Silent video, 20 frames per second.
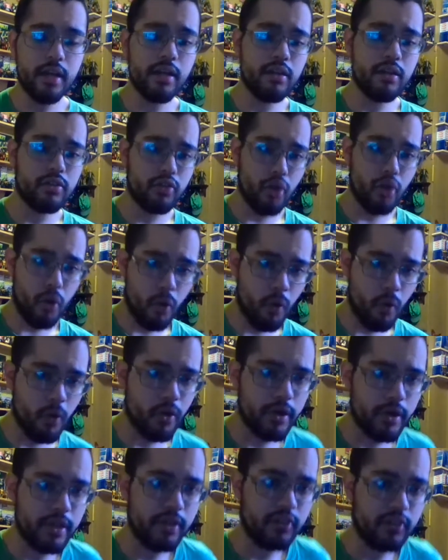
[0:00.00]

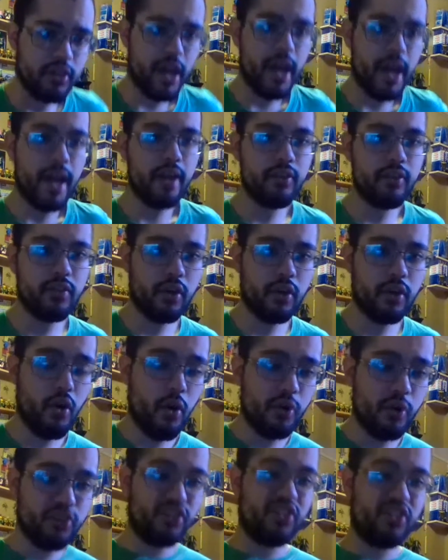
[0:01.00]
Toys has of
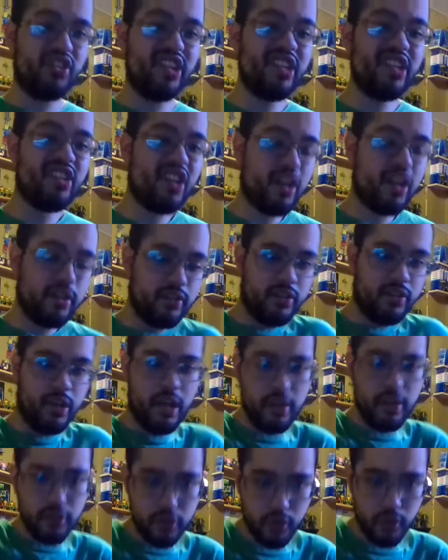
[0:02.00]
course
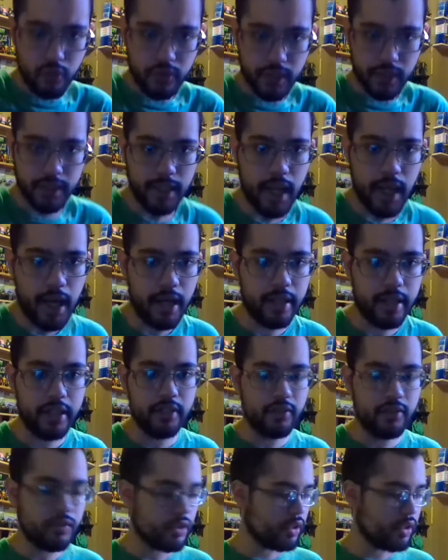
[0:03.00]
discontinued the
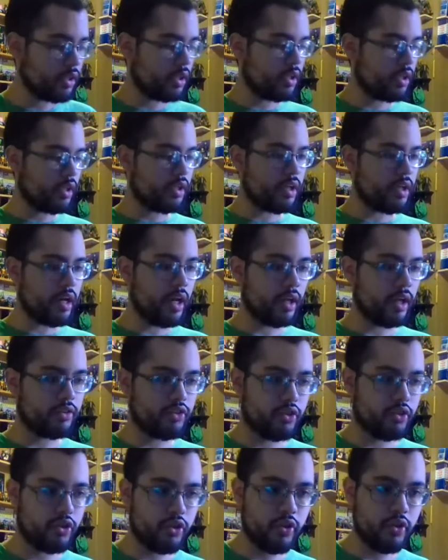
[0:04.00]
line to
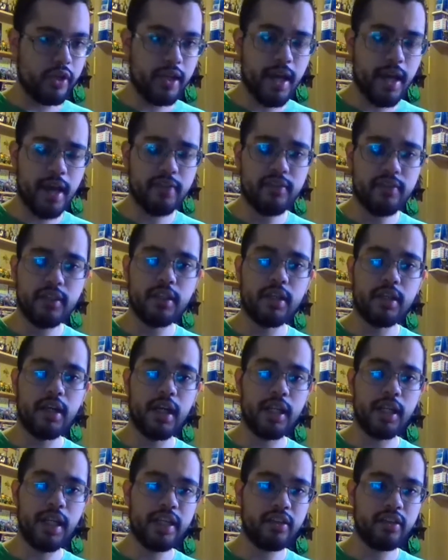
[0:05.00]
create Godzilla
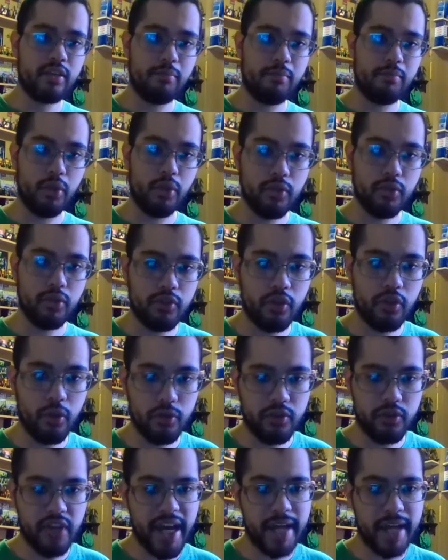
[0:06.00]
collectibles. So
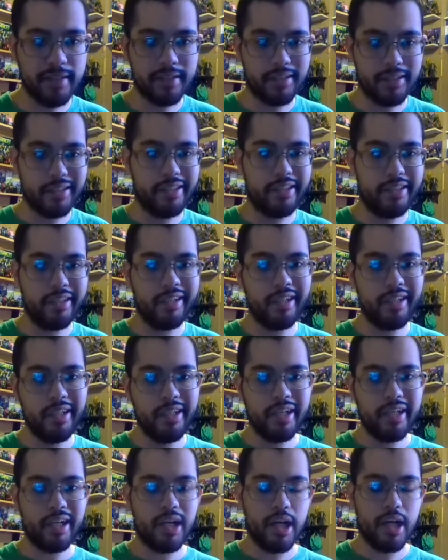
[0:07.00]
sadly,
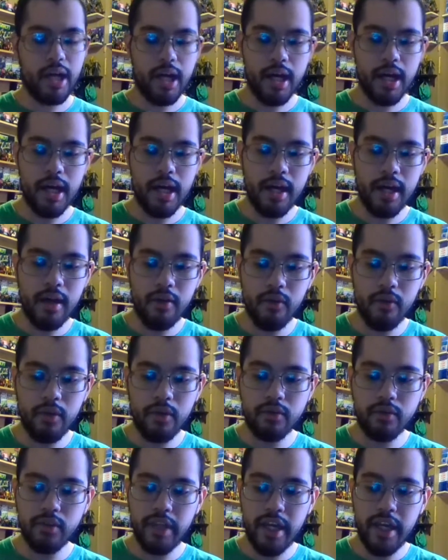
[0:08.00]

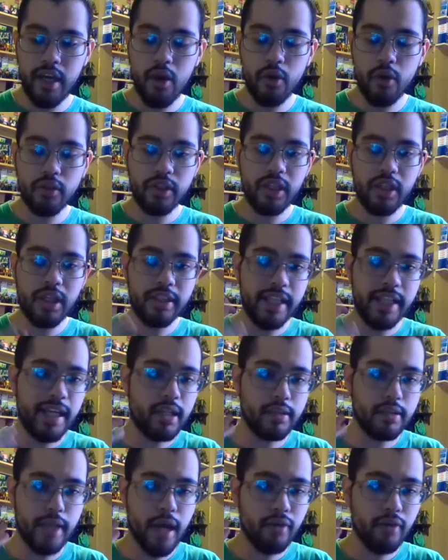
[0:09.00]
they
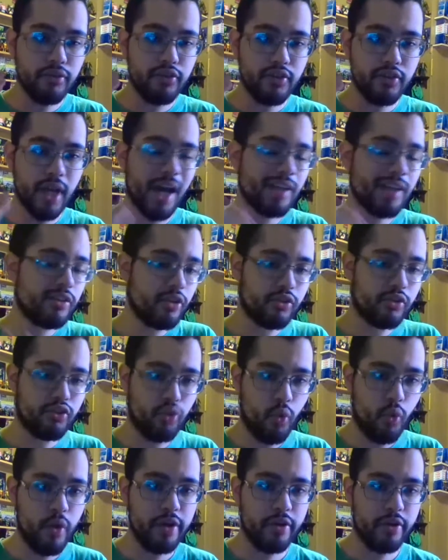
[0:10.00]
announced on their
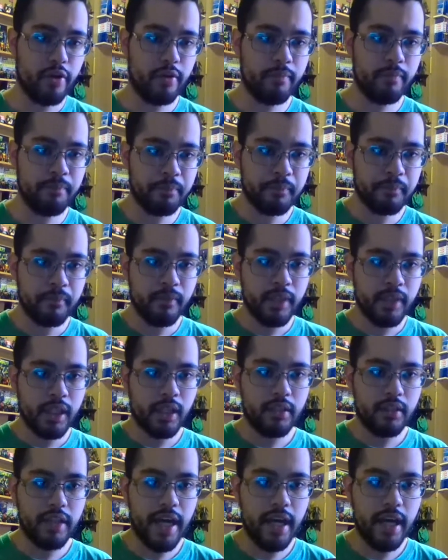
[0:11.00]
Twitter
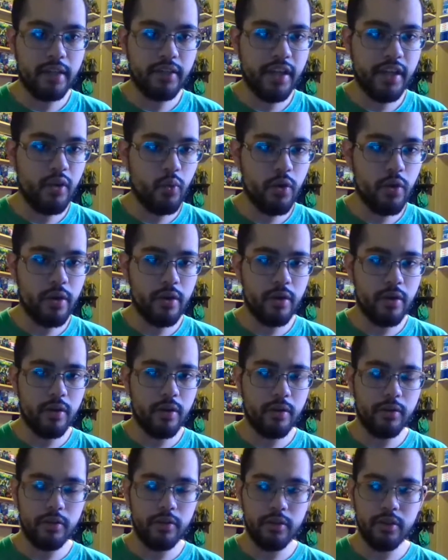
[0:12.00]
that they
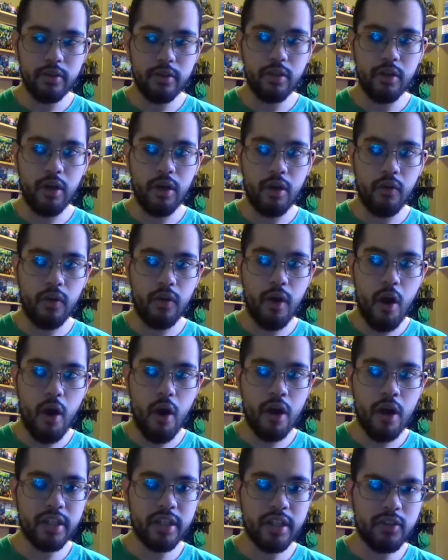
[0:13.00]
were,
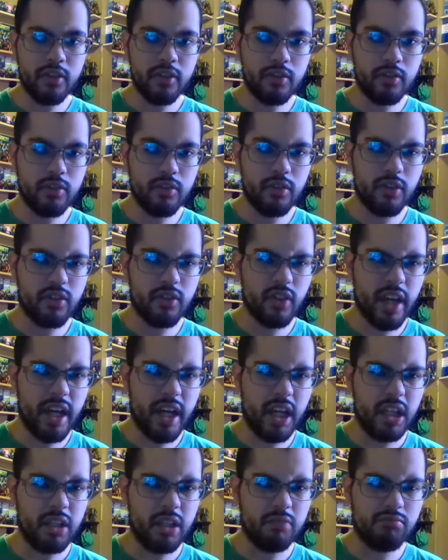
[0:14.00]
August is
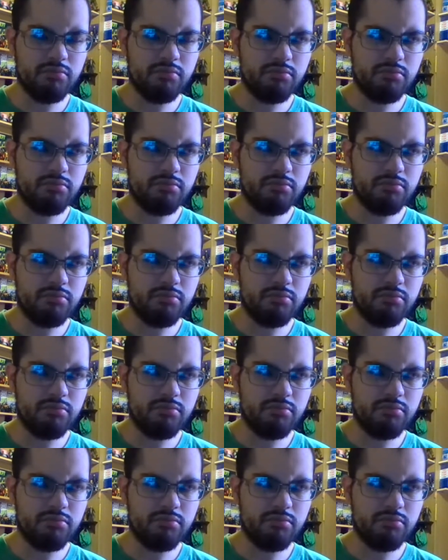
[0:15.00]
like